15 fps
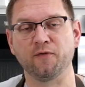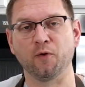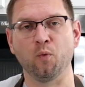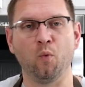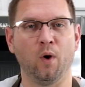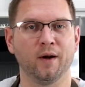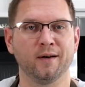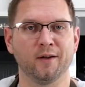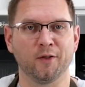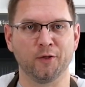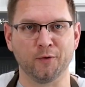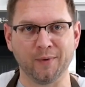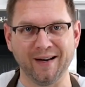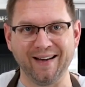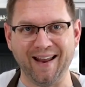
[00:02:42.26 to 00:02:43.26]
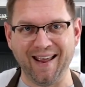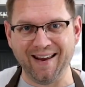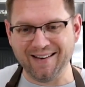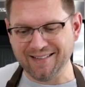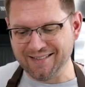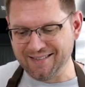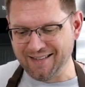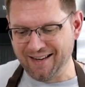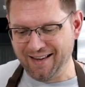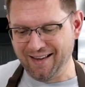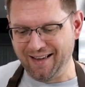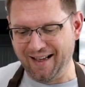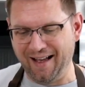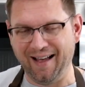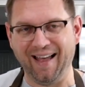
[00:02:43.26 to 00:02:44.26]
for 1 to 3 days.
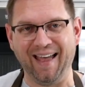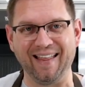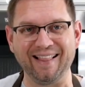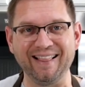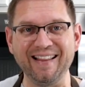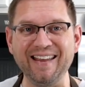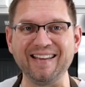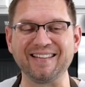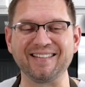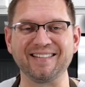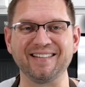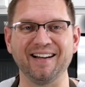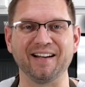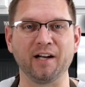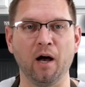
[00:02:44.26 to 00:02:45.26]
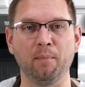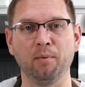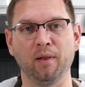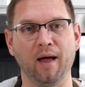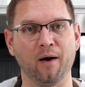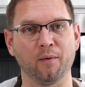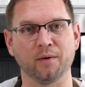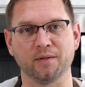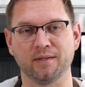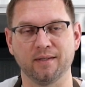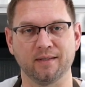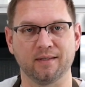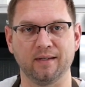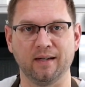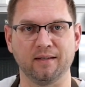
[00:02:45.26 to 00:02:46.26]
At least a couple hours
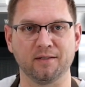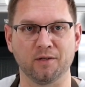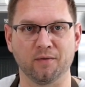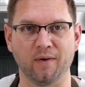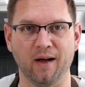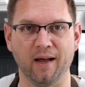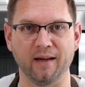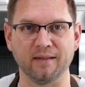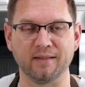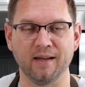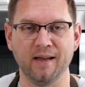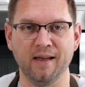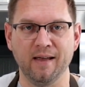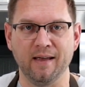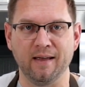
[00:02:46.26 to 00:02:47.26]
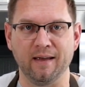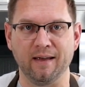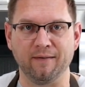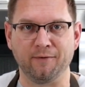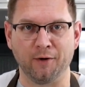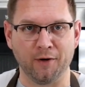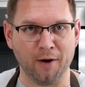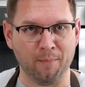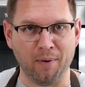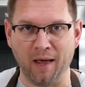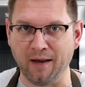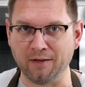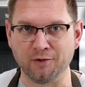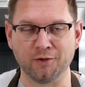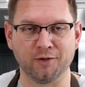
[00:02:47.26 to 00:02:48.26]
this needs to rise. If you're in a
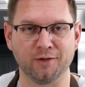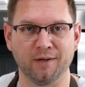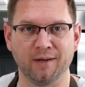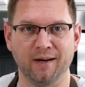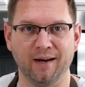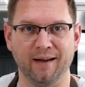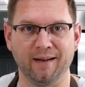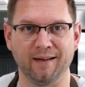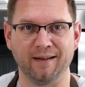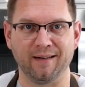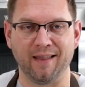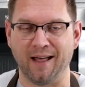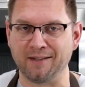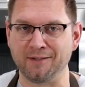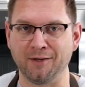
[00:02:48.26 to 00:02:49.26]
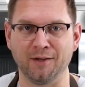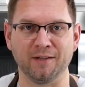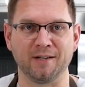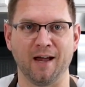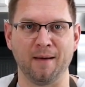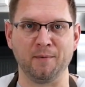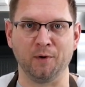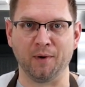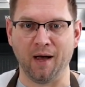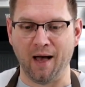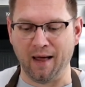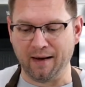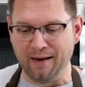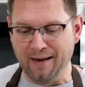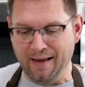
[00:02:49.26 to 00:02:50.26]
pinch and that's all the time you
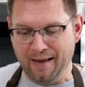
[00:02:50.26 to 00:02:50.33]
got,